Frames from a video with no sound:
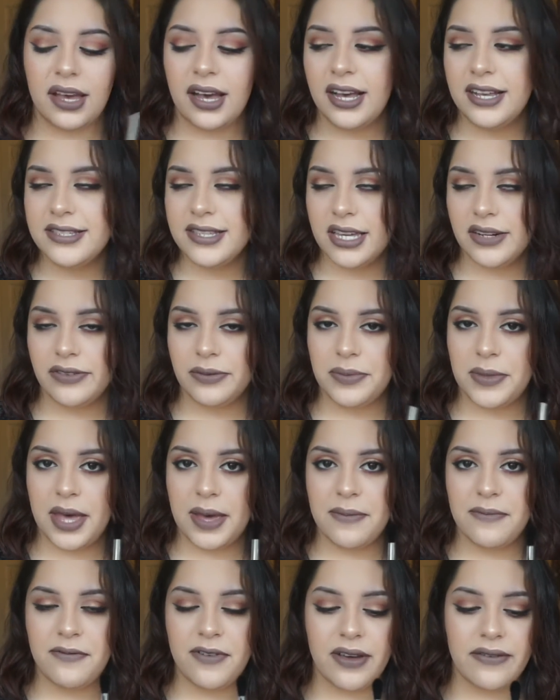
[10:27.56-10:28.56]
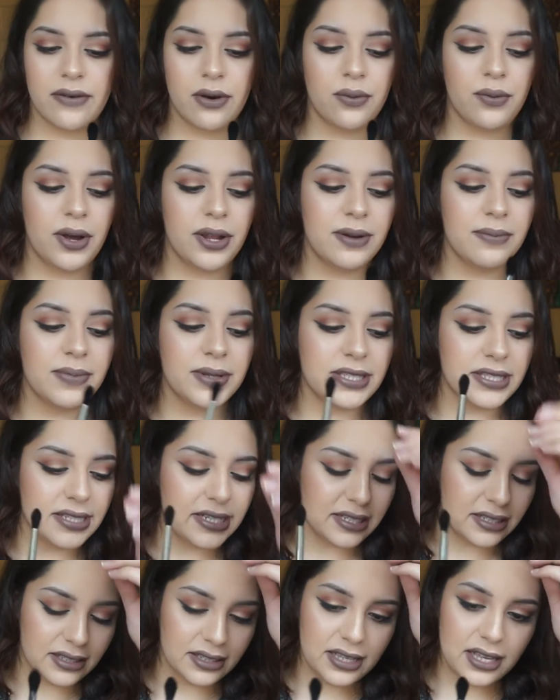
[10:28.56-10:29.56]
aside from the M5a1, but
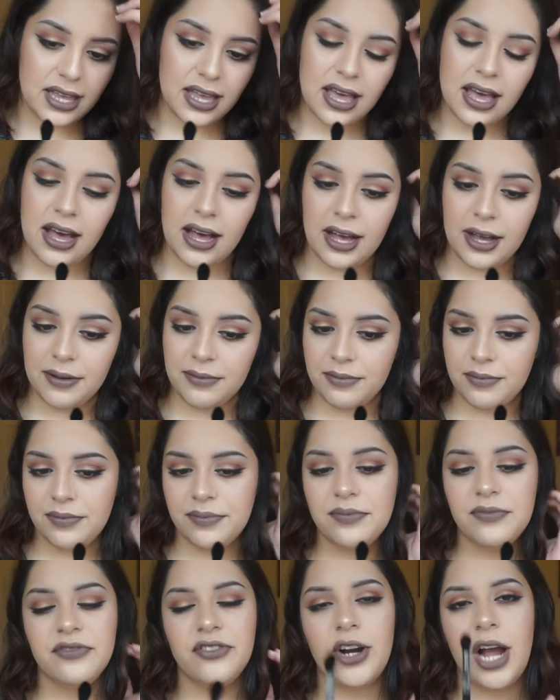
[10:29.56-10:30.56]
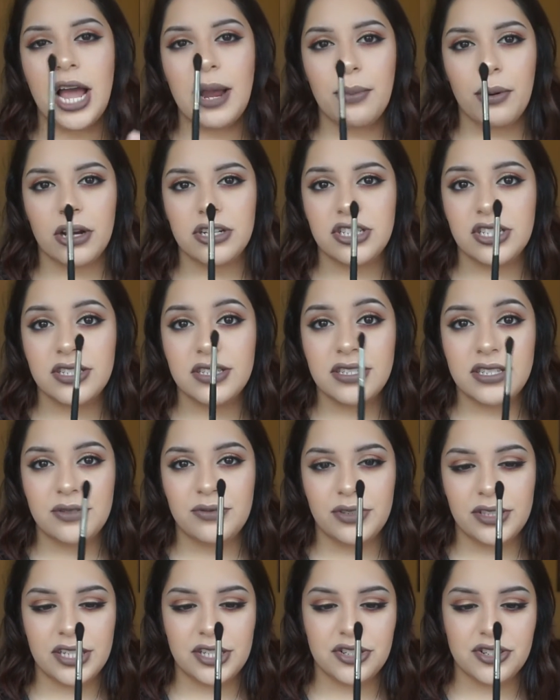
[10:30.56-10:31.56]
still, for eye brushes, this is
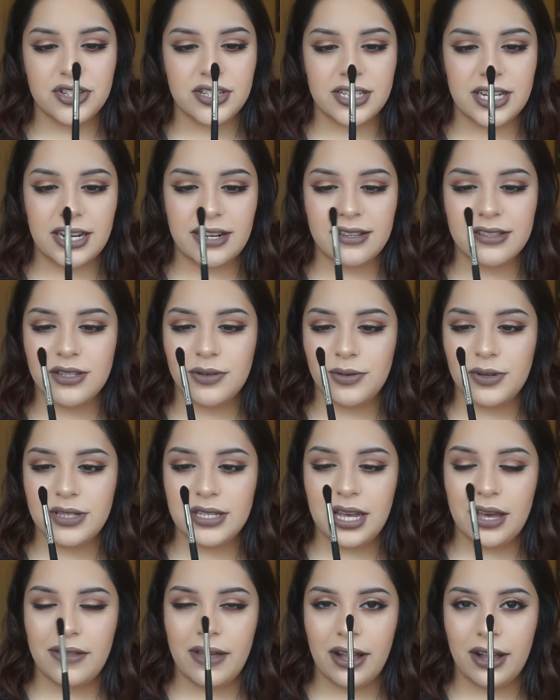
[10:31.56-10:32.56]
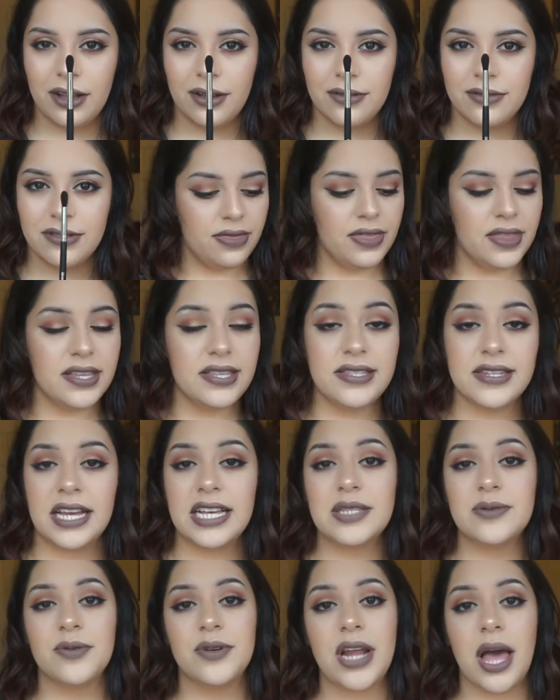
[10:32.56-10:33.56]
really interesting. So we'll see how that goes. This
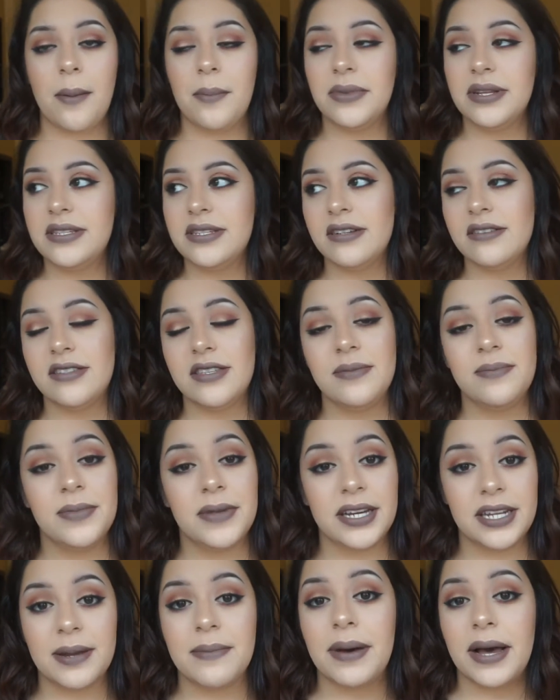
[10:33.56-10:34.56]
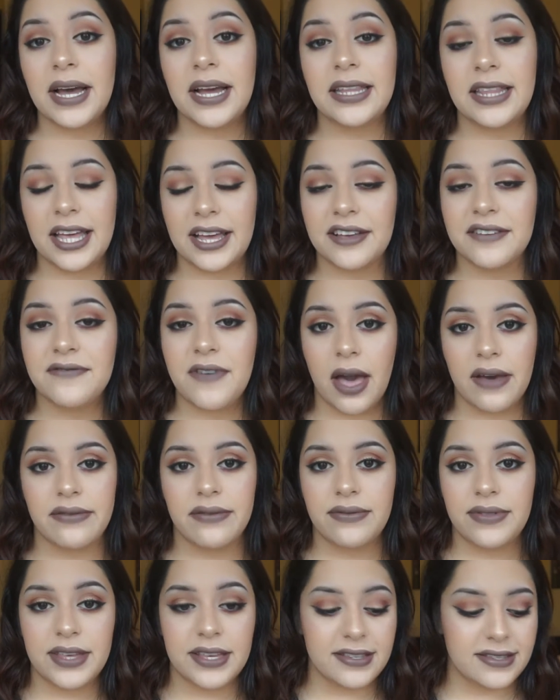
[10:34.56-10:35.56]
next one, I'm seriously gonna buy like 5
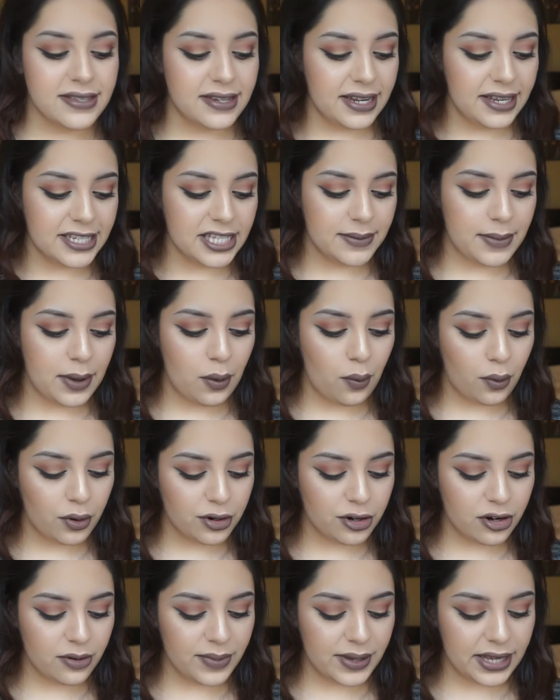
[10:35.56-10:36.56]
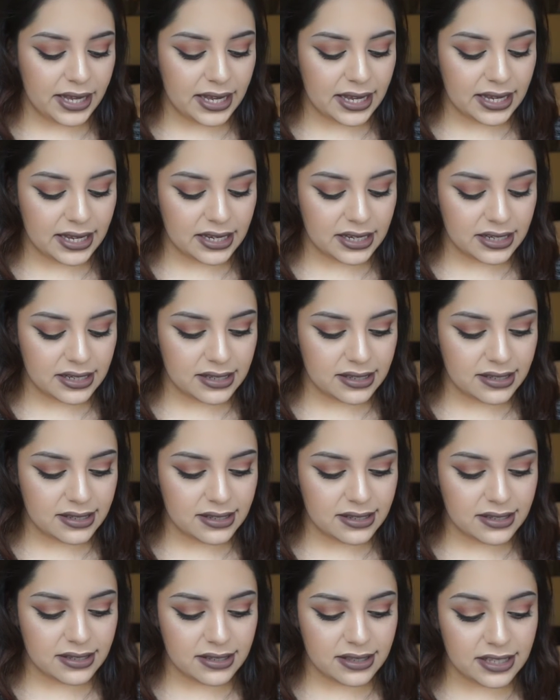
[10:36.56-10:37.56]
of these the next time I order
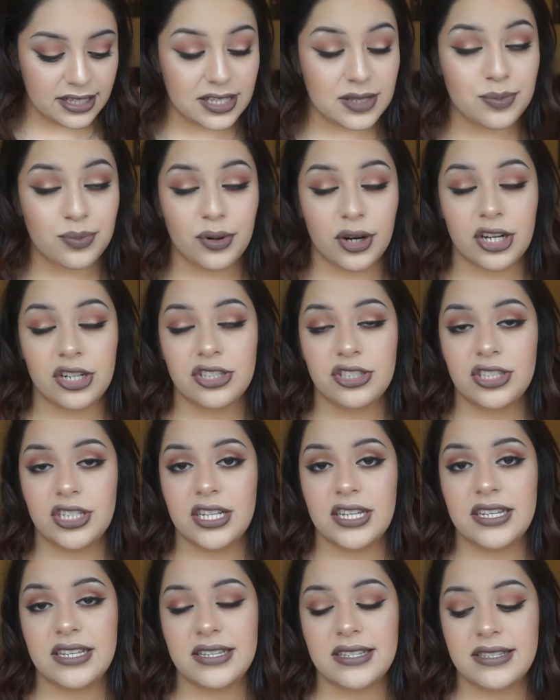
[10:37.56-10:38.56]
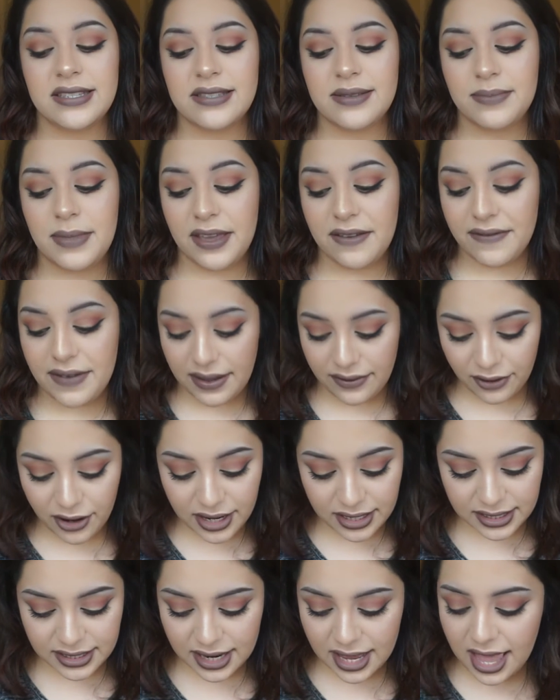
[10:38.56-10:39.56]
because this brush is my
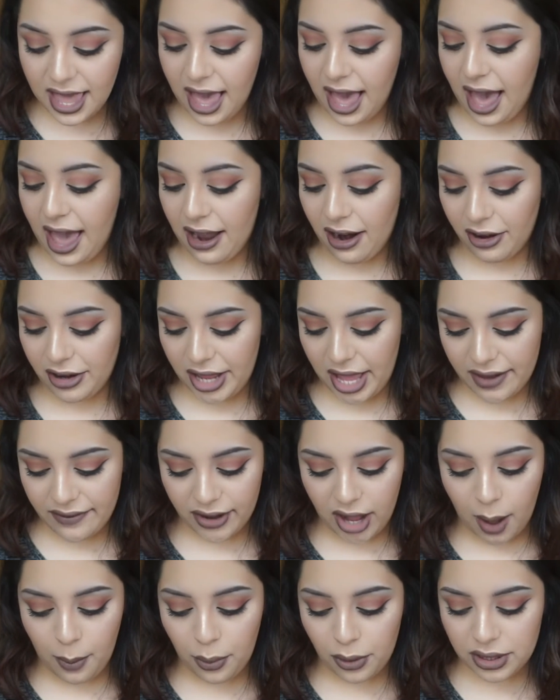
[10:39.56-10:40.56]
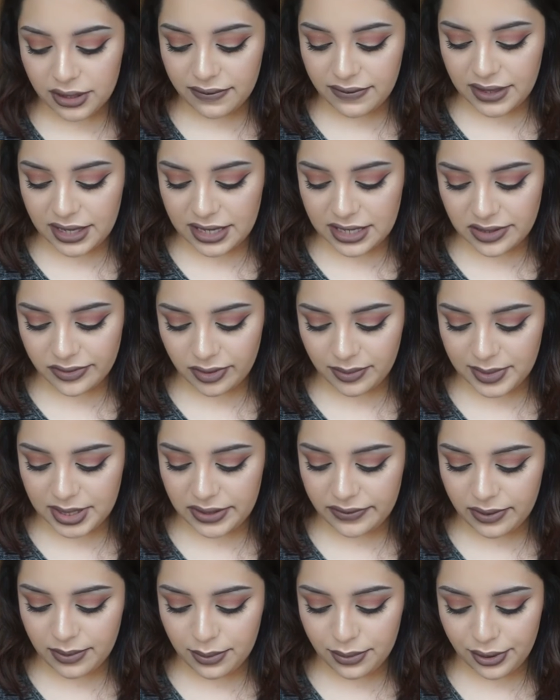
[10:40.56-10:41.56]
favorite. I already have a couple of these from
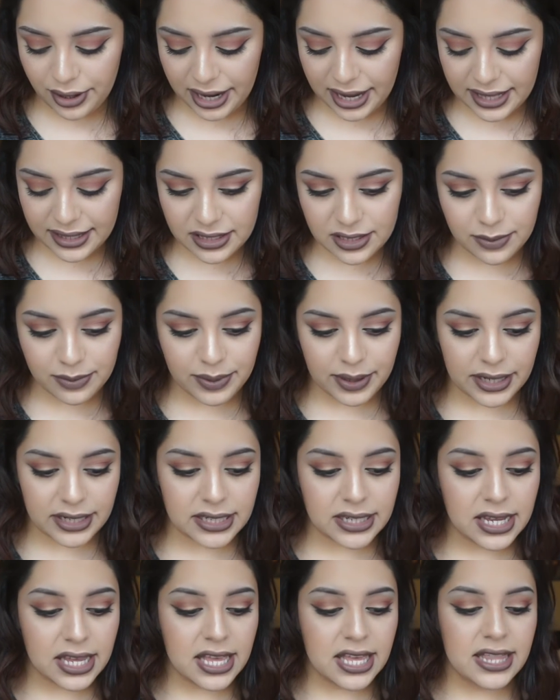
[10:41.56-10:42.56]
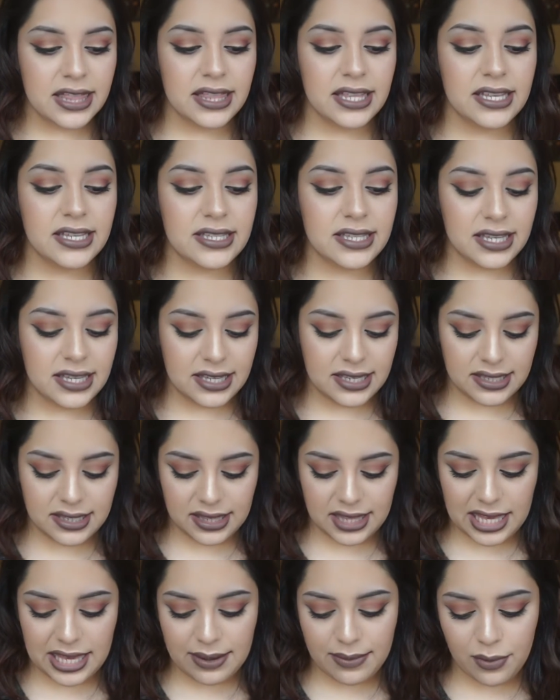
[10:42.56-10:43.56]
different brands, but this is
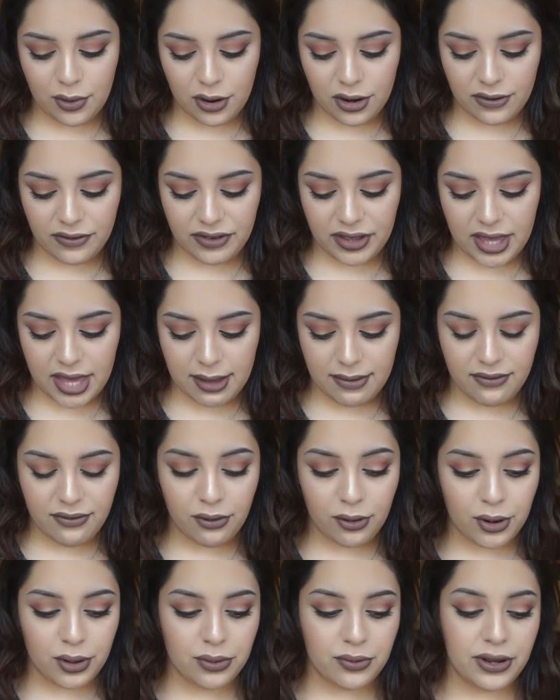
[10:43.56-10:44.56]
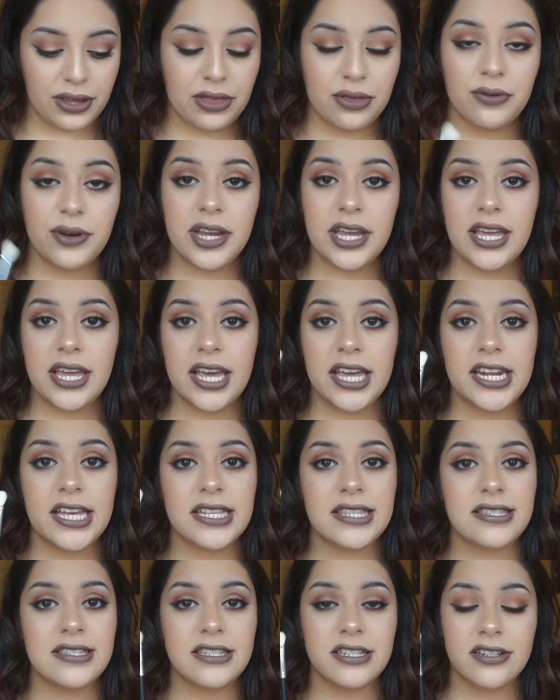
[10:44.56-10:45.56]
the Morphe M433, and
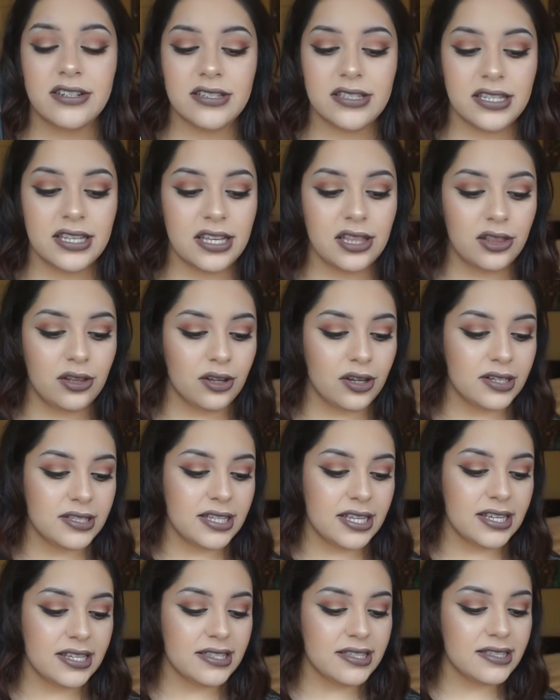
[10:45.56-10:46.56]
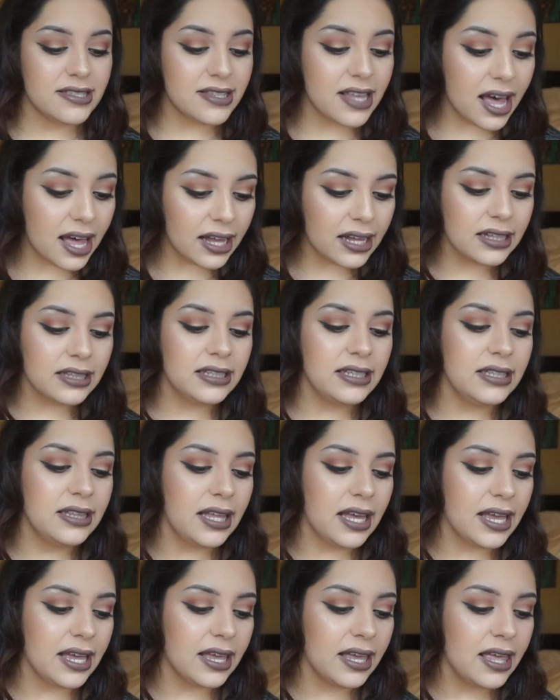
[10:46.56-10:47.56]
it seriously looks exactly
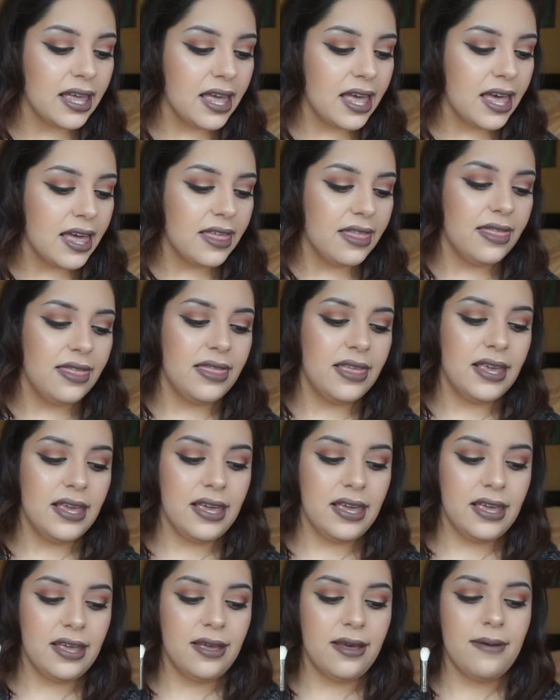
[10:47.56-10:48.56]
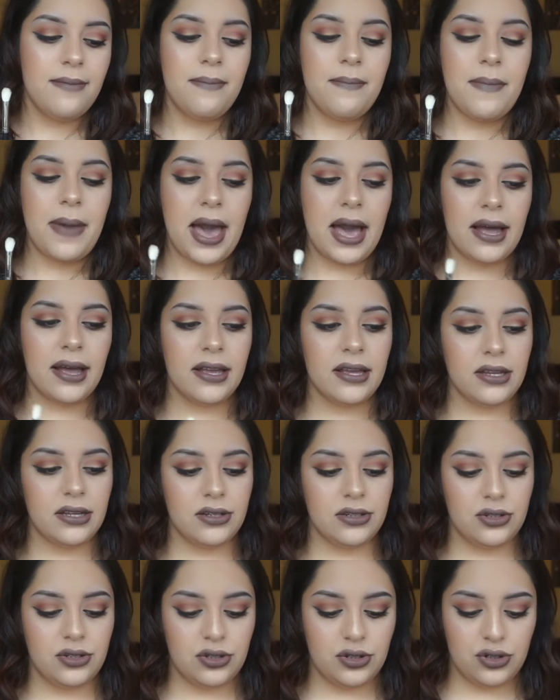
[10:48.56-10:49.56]
like the MAC
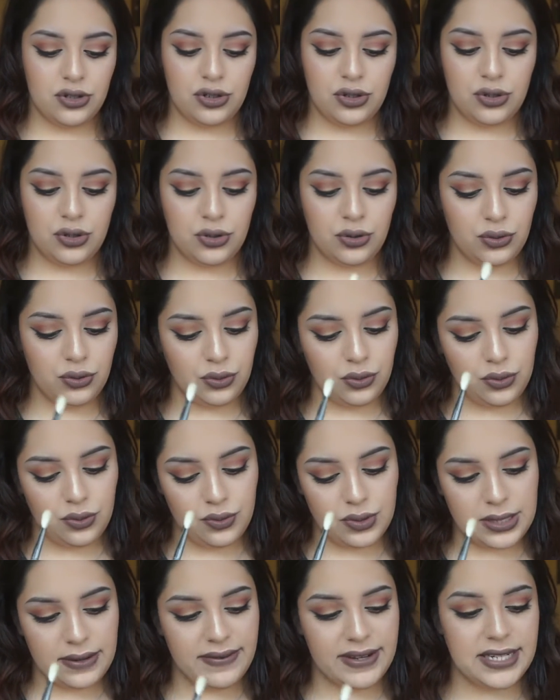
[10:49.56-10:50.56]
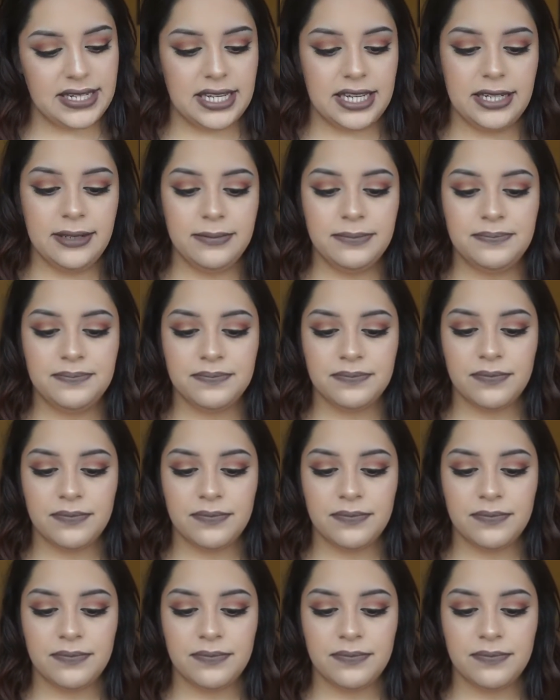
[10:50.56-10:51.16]
217.